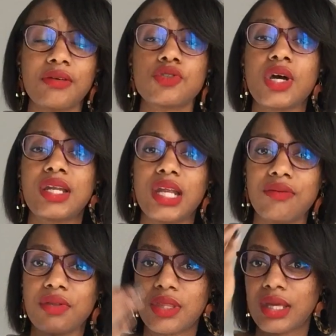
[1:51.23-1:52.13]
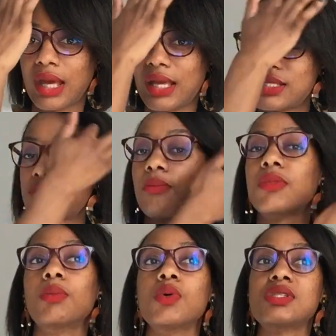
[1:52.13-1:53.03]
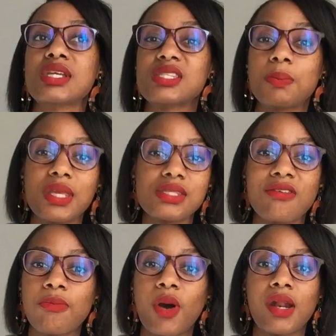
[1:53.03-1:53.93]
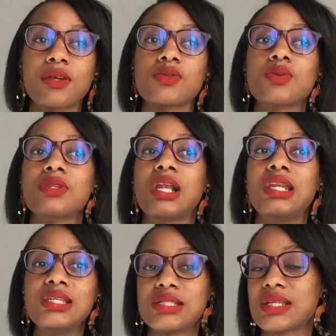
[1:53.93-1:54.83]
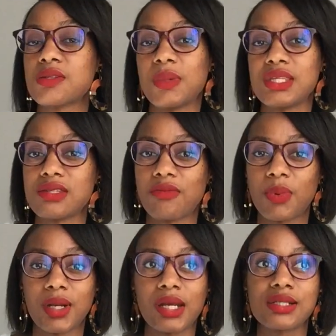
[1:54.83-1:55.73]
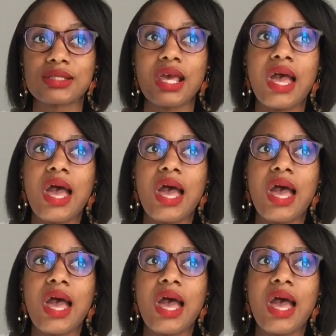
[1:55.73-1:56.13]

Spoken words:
I've tried everything, guys, from the most expensive products to the least expensive products.